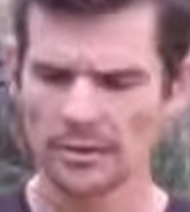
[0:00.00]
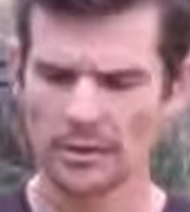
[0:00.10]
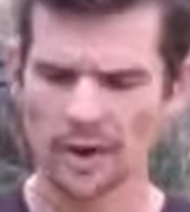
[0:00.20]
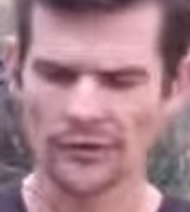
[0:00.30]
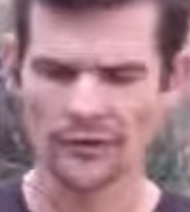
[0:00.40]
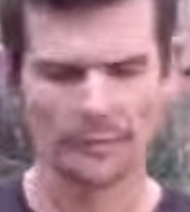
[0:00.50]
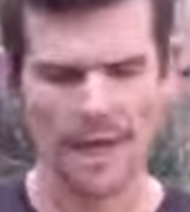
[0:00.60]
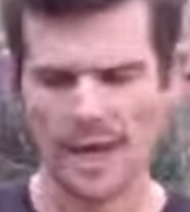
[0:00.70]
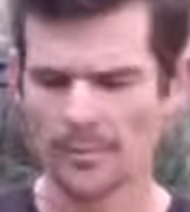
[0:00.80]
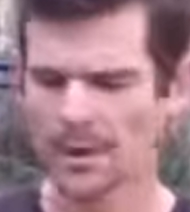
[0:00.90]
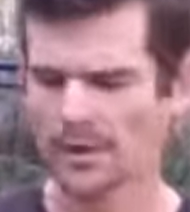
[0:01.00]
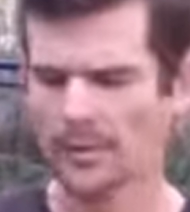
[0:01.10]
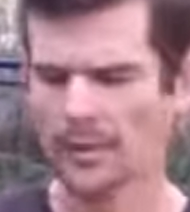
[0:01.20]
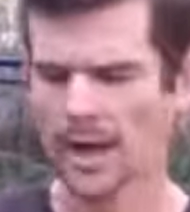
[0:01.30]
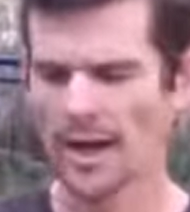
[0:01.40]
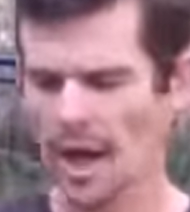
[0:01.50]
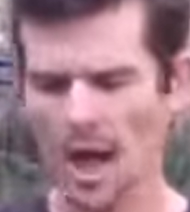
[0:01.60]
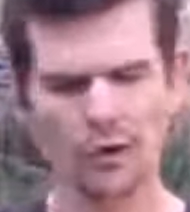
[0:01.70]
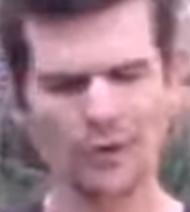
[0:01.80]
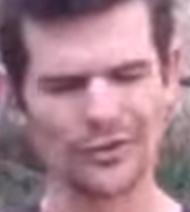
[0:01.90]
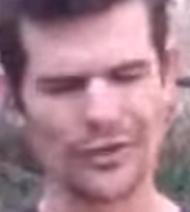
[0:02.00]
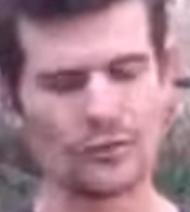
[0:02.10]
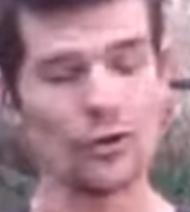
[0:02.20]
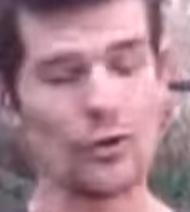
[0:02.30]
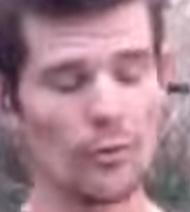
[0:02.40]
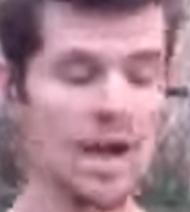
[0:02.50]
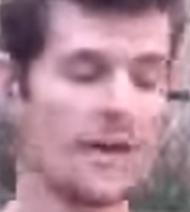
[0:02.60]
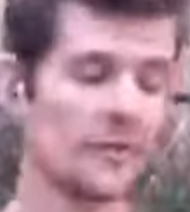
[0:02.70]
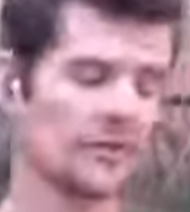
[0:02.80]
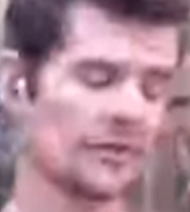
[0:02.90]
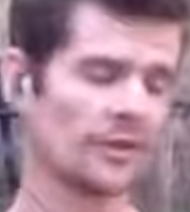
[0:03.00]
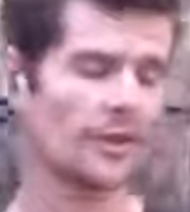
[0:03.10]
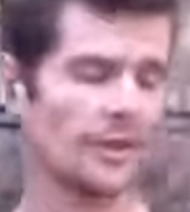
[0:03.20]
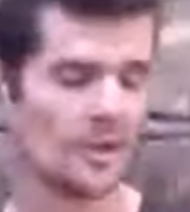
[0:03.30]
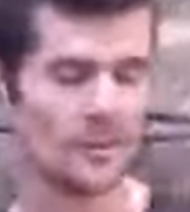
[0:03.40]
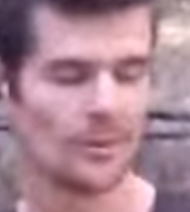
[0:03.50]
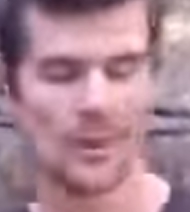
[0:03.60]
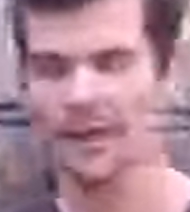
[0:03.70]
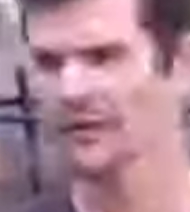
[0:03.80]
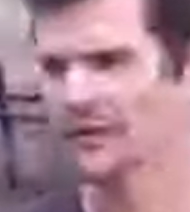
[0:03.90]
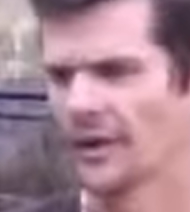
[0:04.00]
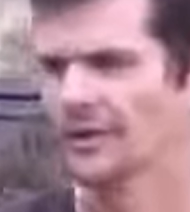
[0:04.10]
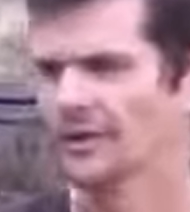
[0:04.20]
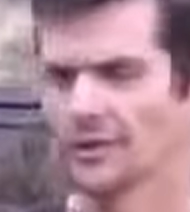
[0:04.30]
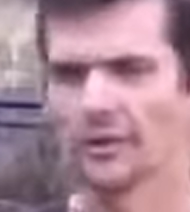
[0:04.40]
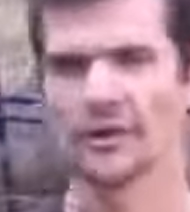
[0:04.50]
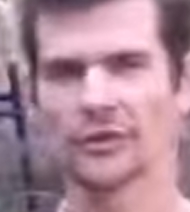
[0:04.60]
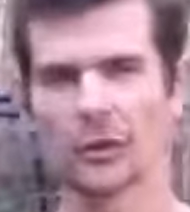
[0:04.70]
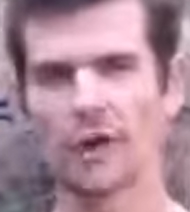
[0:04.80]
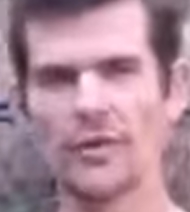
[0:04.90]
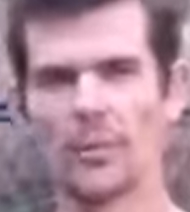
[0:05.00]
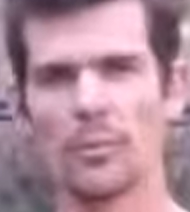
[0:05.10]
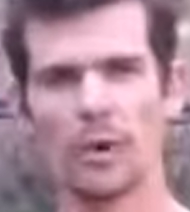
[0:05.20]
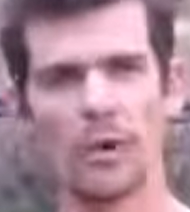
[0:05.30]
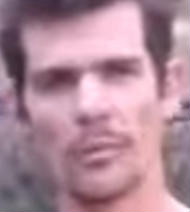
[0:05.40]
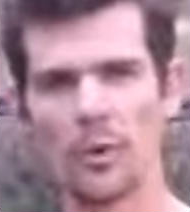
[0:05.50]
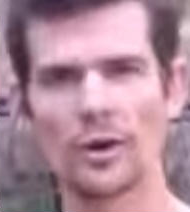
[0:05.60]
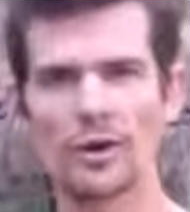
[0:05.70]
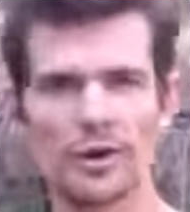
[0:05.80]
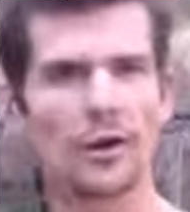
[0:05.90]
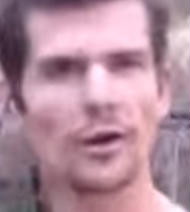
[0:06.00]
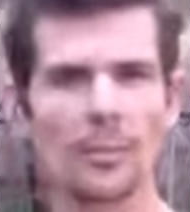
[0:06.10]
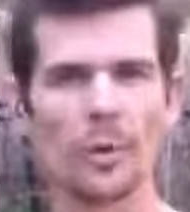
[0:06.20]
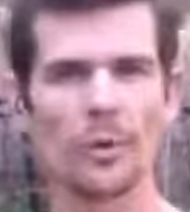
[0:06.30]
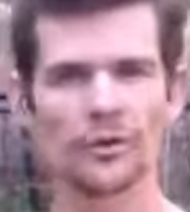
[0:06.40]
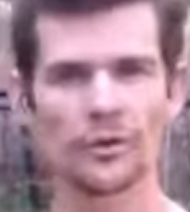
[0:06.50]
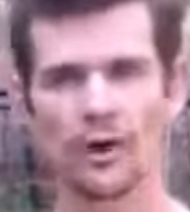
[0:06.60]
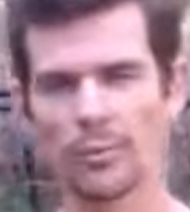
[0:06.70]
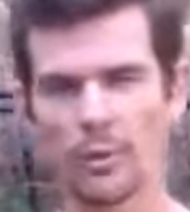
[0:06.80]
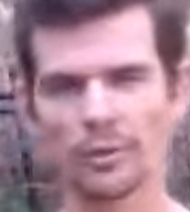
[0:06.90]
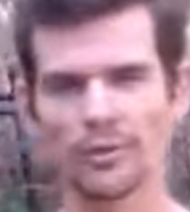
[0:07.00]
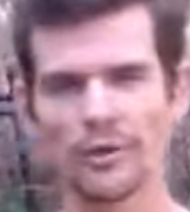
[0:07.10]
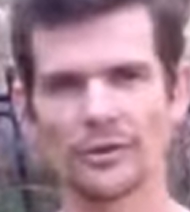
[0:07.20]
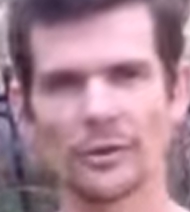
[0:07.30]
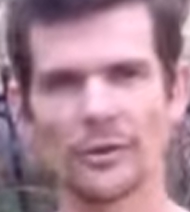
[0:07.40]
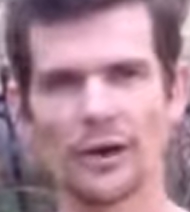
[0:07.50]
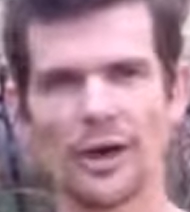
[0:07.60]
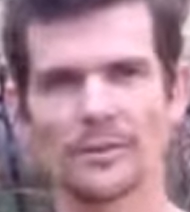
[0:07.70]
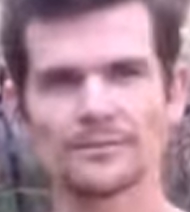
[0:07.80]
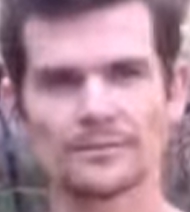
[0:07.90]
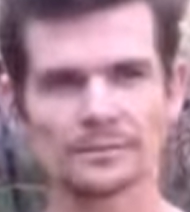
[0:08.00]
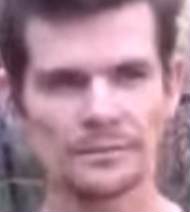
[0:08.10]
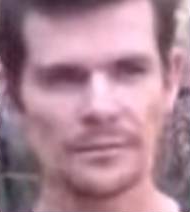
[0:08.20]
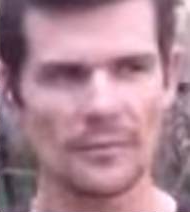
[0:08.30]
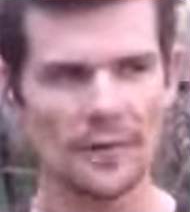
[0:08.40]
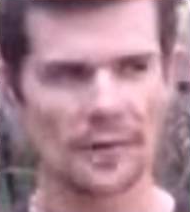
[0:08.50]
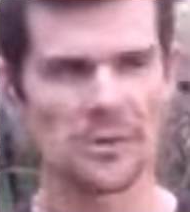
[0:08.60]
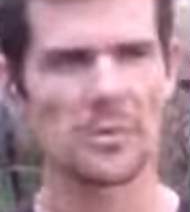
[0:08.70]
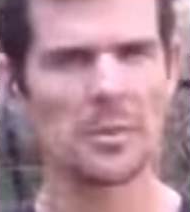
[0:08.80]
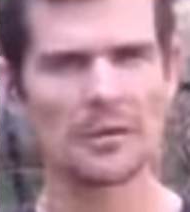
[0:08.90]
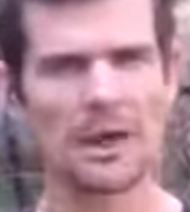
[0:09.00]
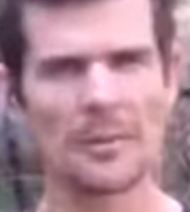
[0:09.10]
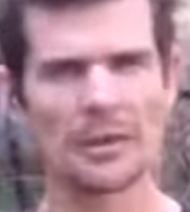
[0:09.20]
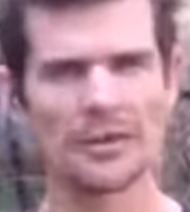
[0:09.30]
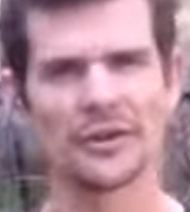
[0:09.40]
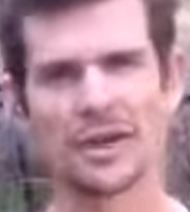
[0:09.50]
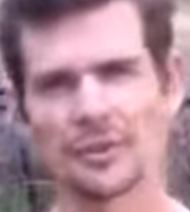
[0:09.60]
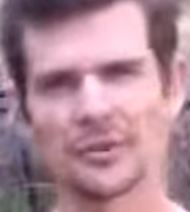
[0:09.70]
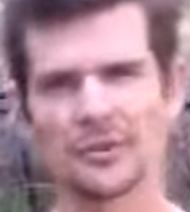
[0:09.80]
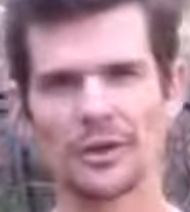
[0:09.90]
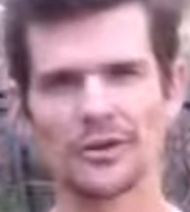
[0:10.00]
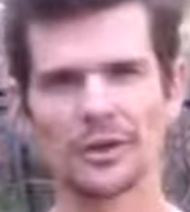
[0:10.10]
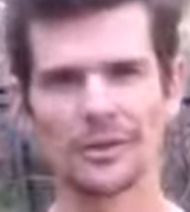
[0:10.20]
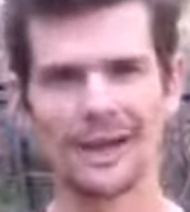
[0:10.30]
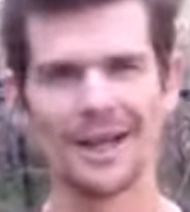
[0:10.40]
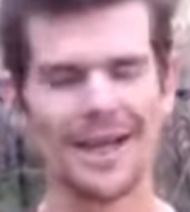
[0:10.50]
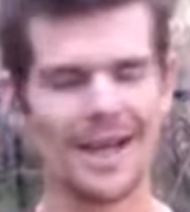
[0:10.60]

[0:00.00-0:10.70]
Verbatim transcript: rice is bad, beans are bad. 100% raw. Wow, that's wow, that's that's interesting. So I read the book, got the book, and I like Paul's style. Paul's a pretty cool guy. Give him a bit of crap on the internet, but he's a pretty chill guy.